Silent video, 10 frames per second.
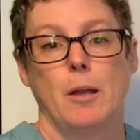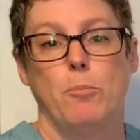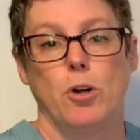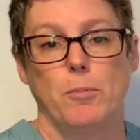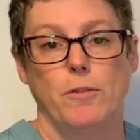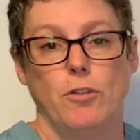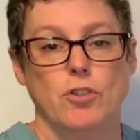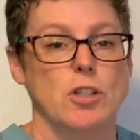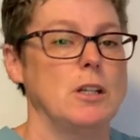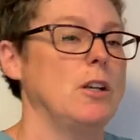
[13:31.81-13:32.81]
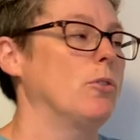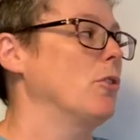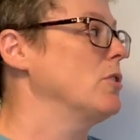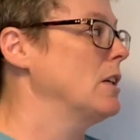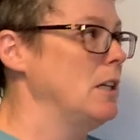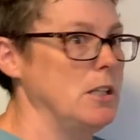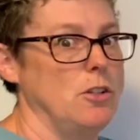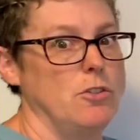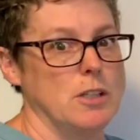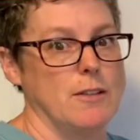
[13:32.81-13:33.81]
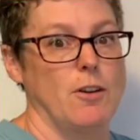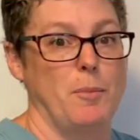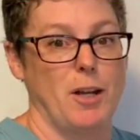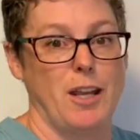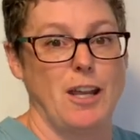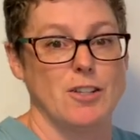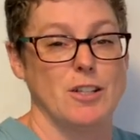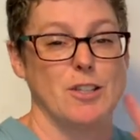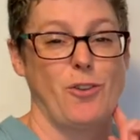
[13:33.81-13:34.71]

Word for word: poor perfusion in order to continue to give our medication.